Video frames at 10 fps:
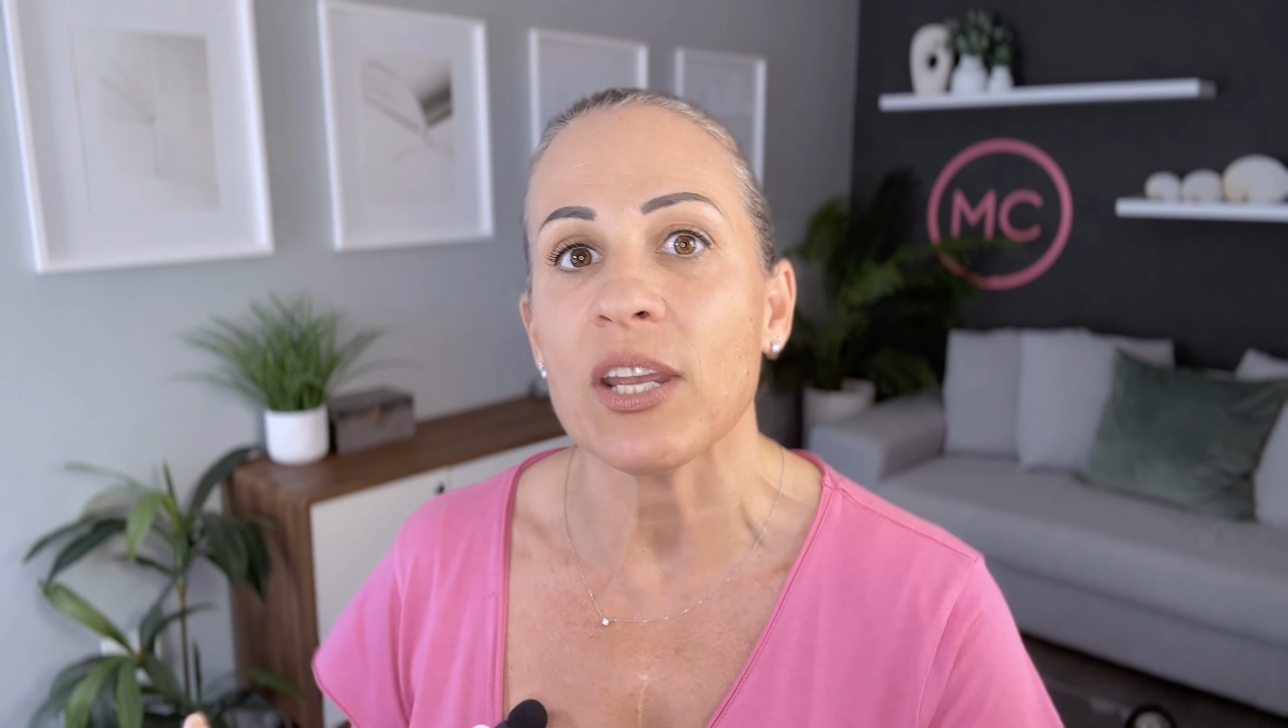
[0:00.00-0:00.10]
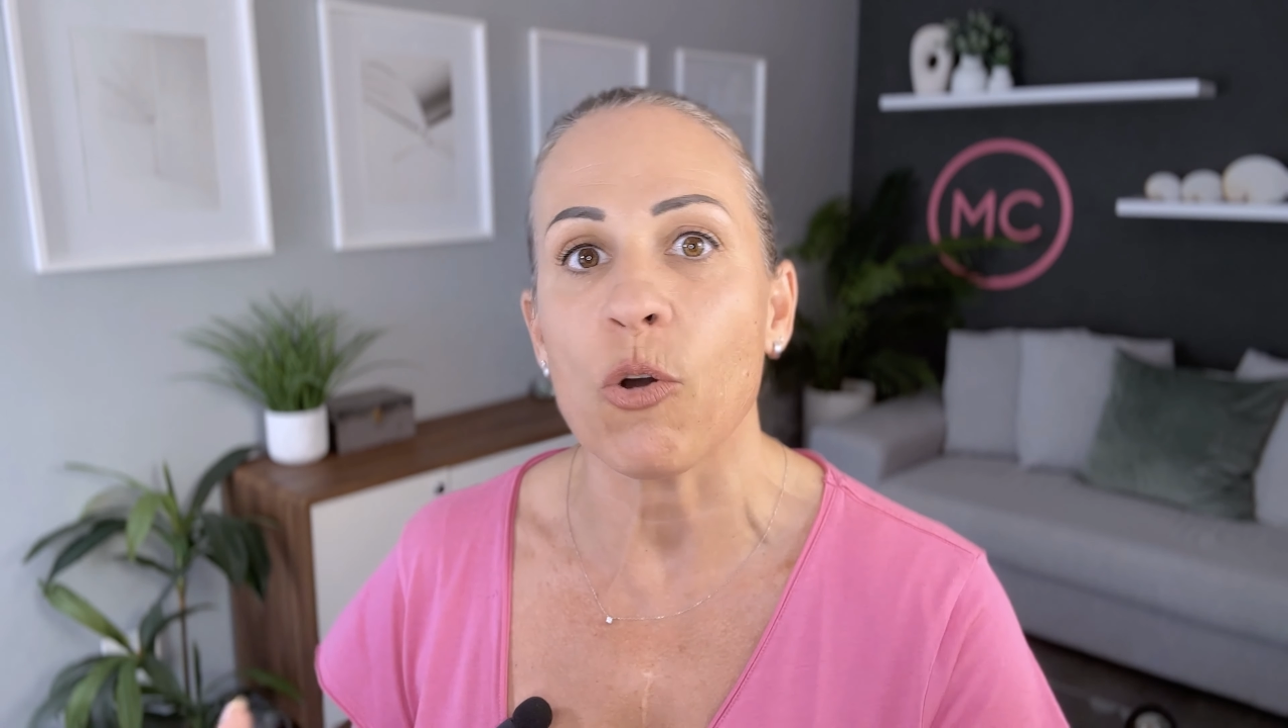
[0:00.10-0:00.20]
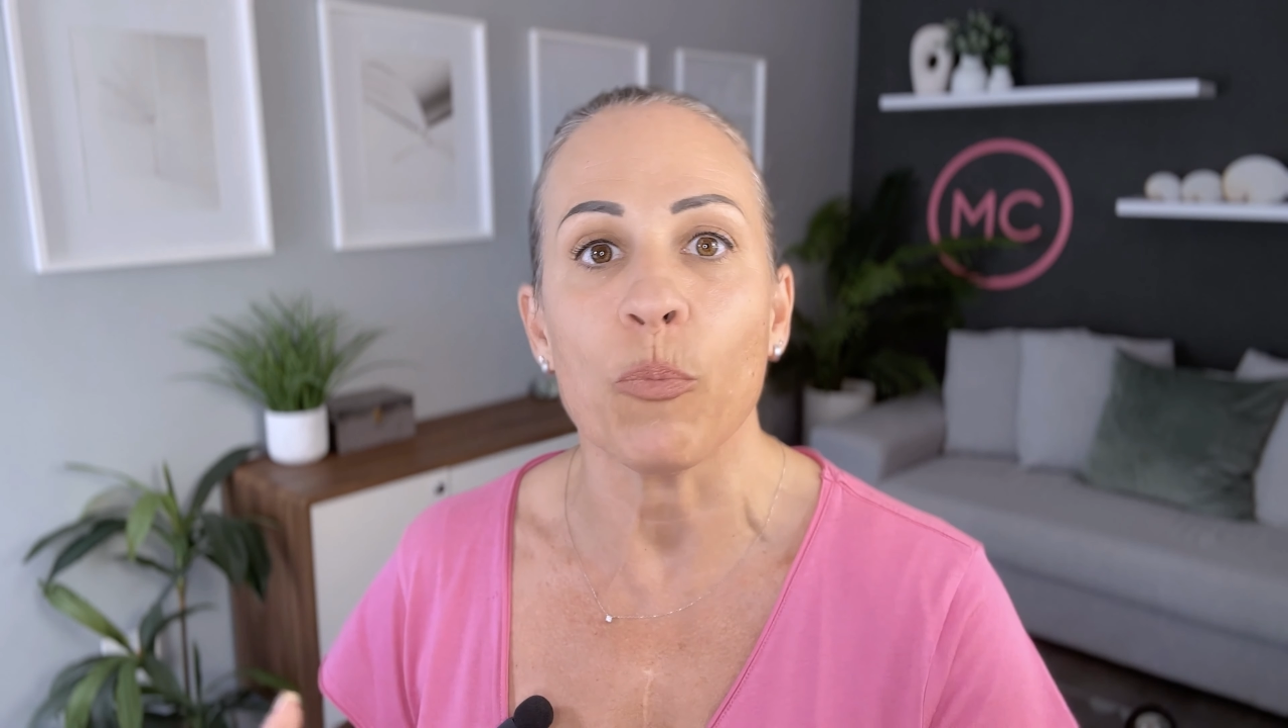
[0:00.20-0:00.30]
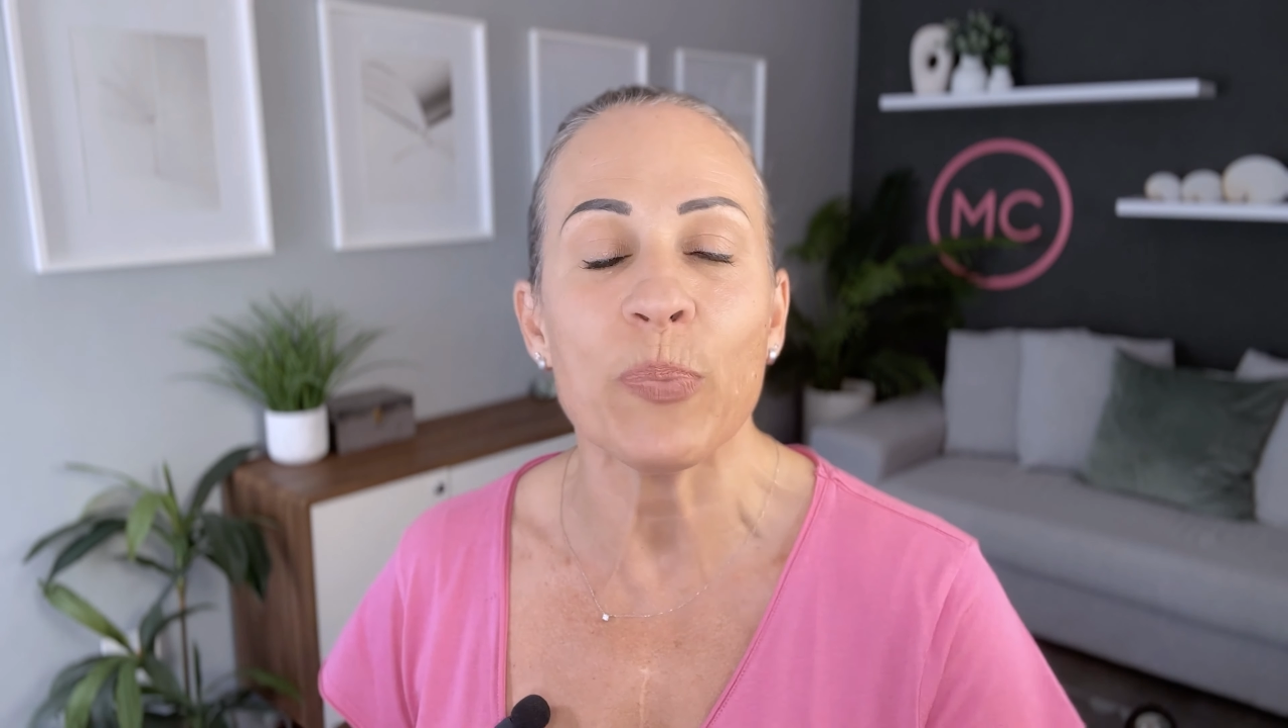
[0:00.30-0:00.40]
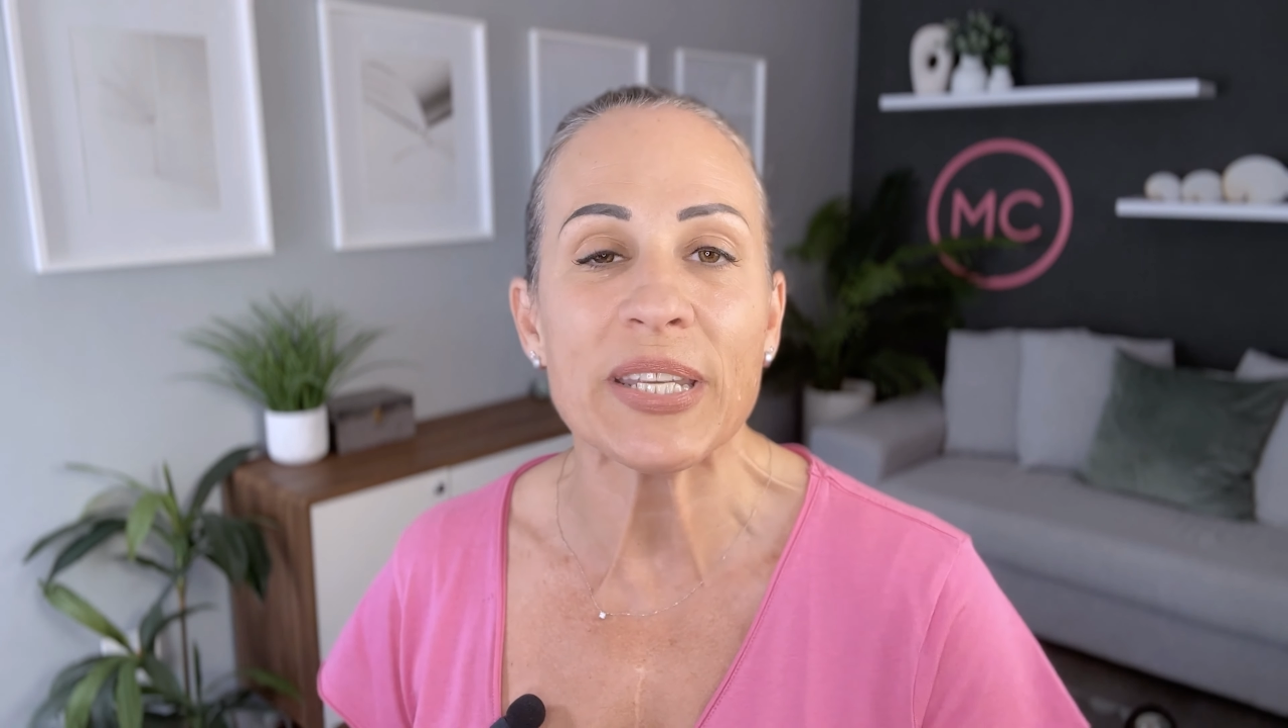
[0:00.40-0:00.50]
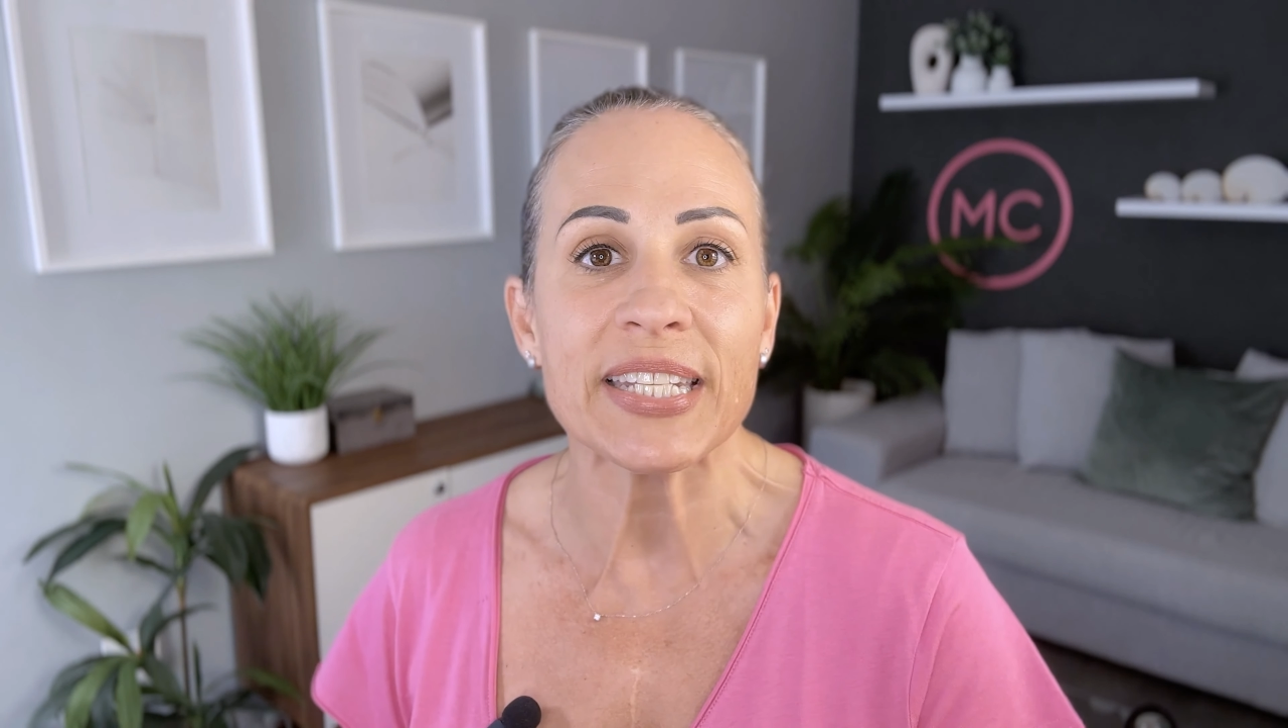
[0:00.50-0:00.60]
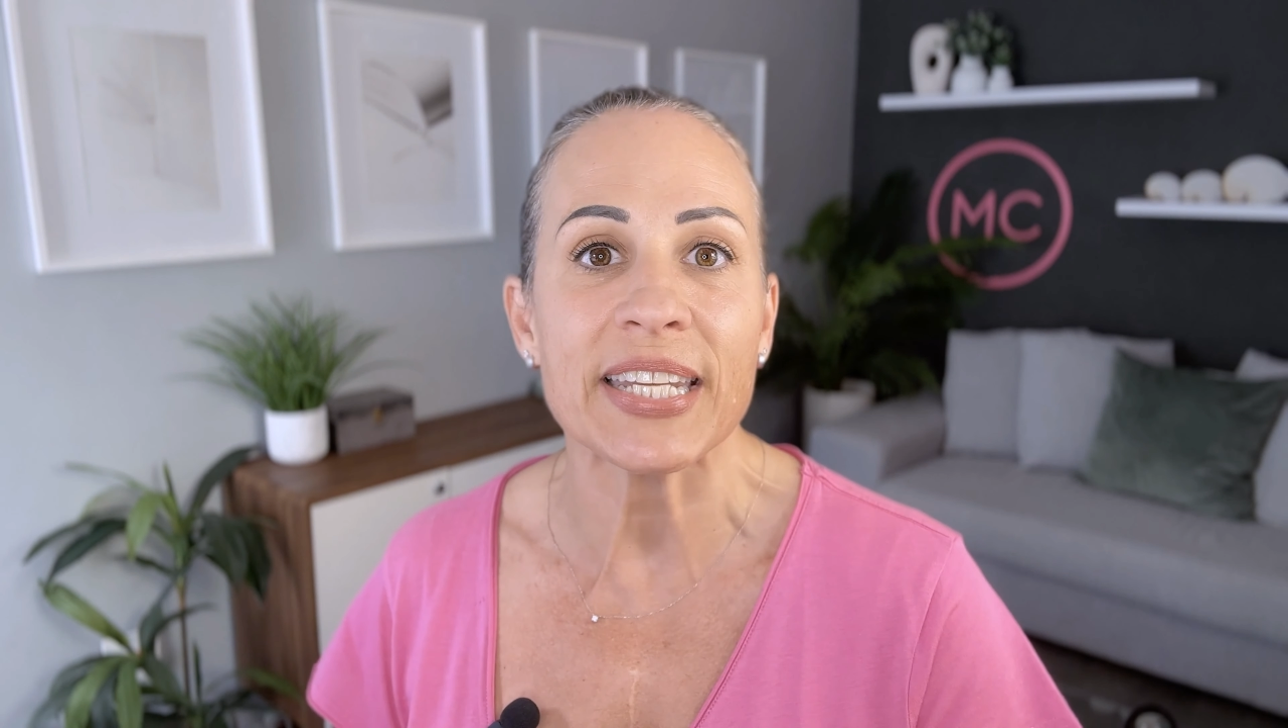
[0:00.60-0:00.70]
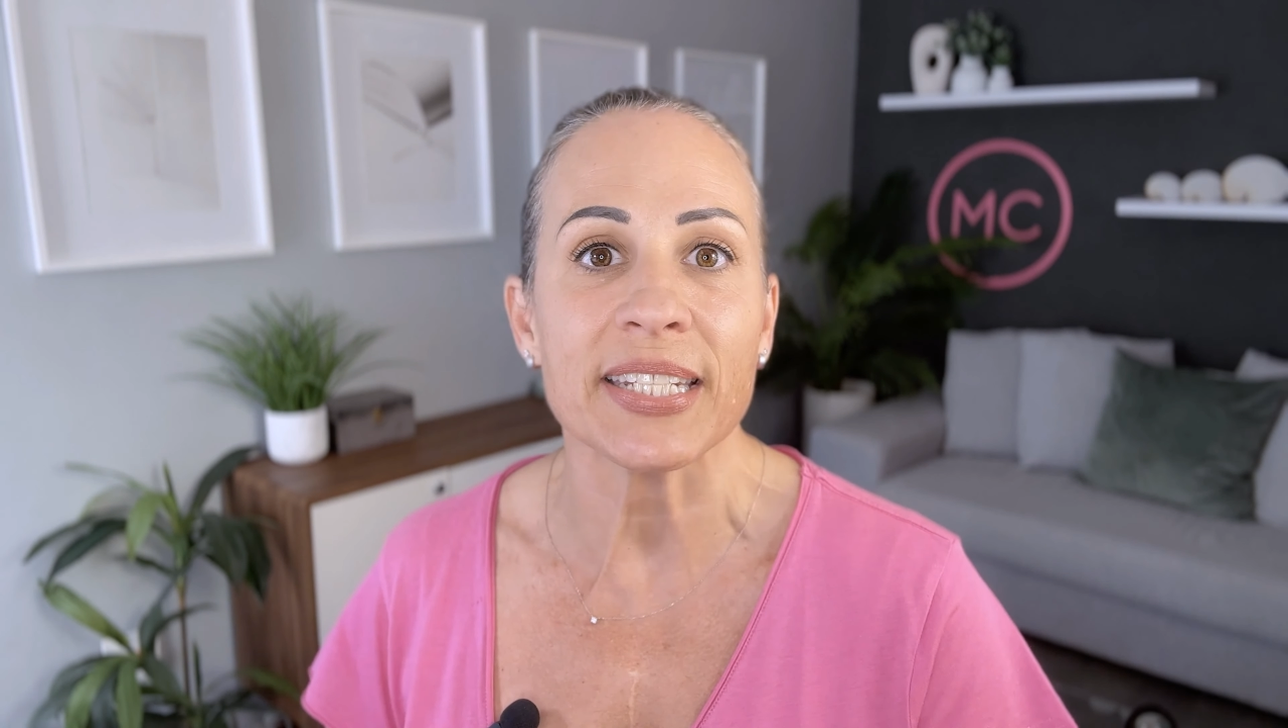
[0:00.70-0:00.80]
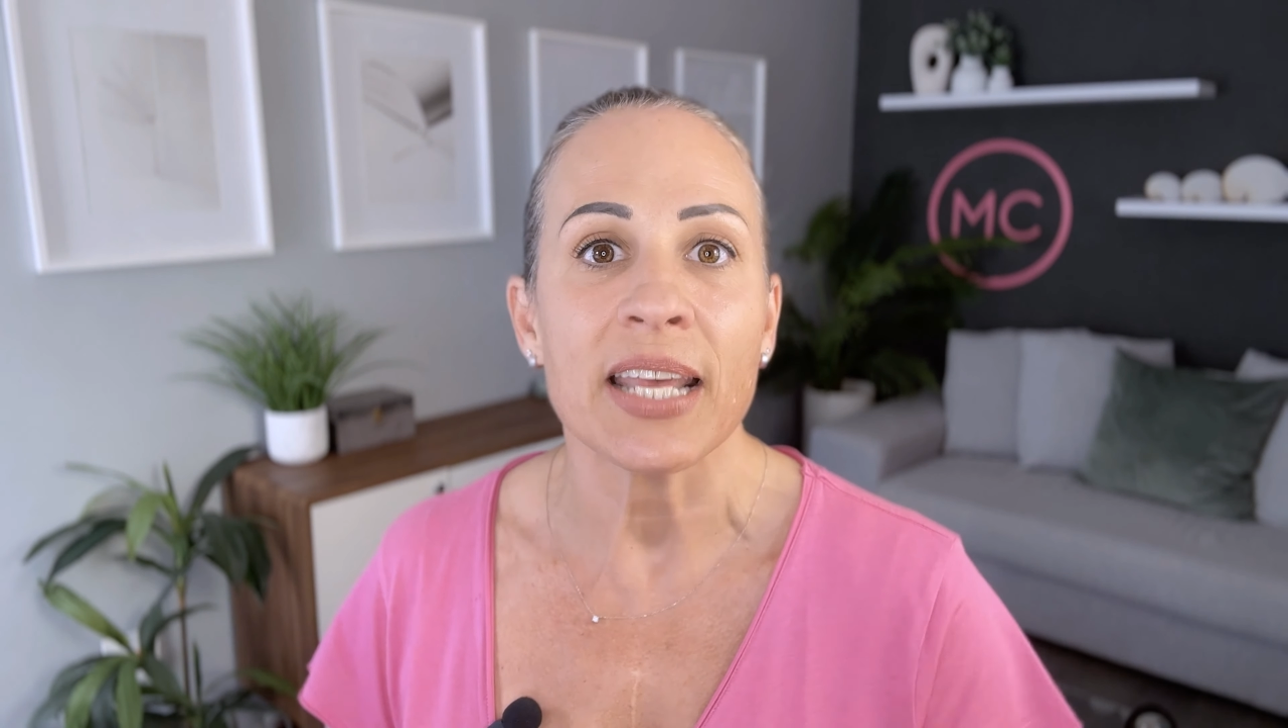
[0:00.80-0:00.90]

or business